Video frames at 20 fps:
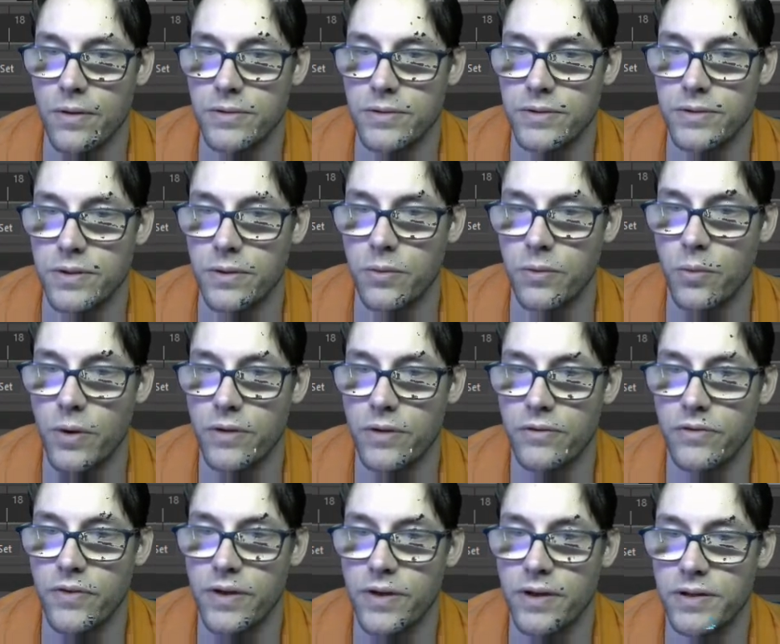So 1
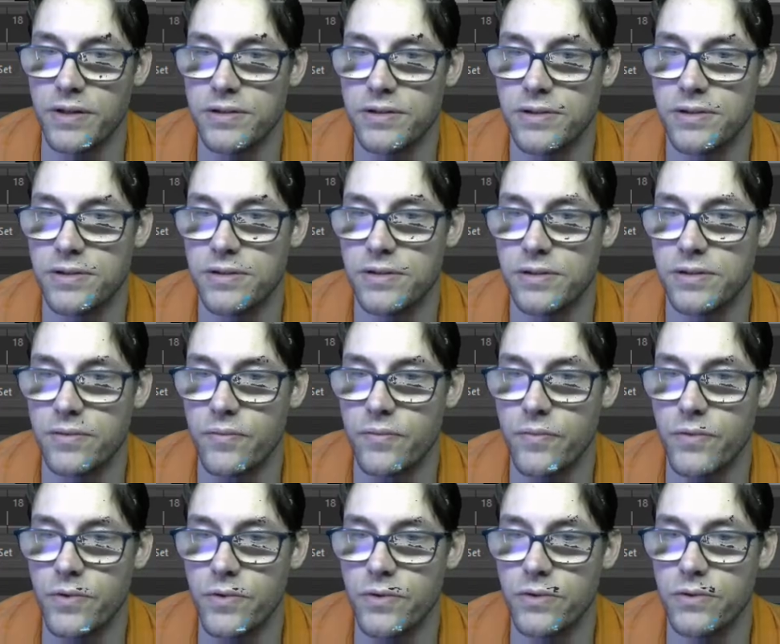face,
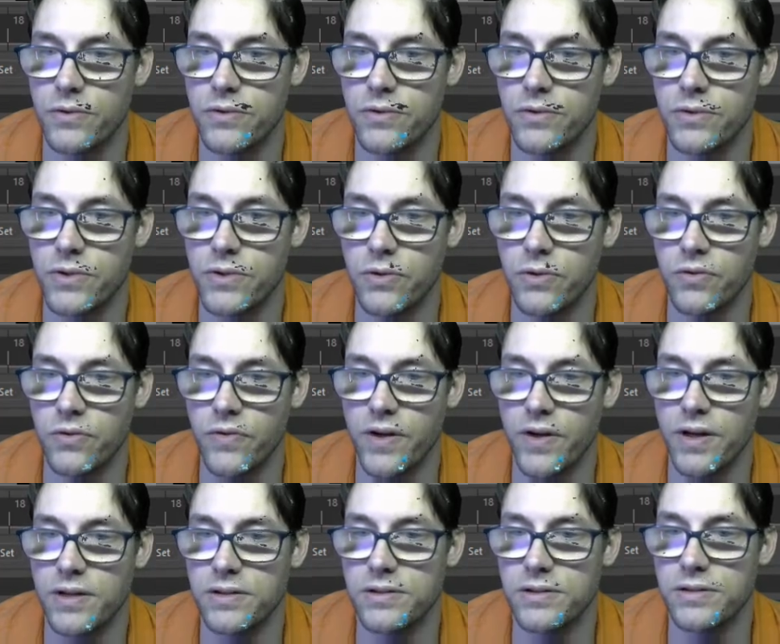2
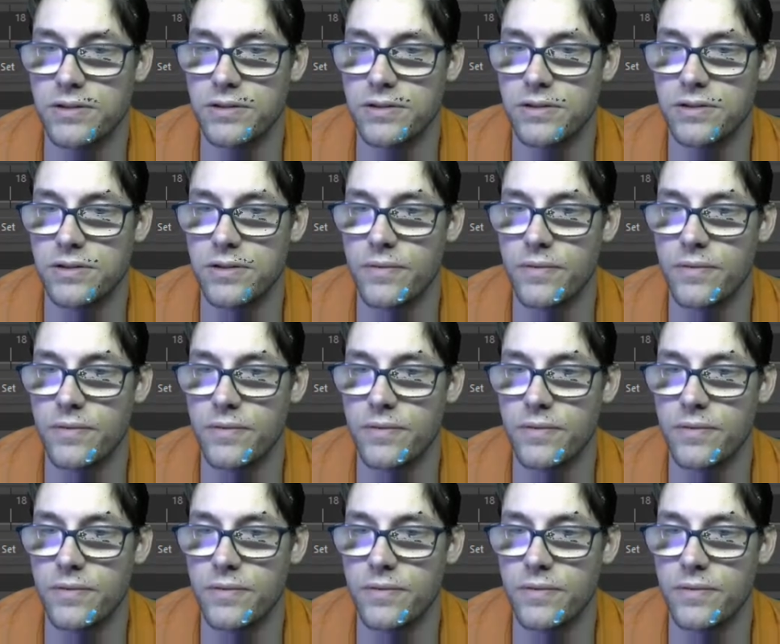face,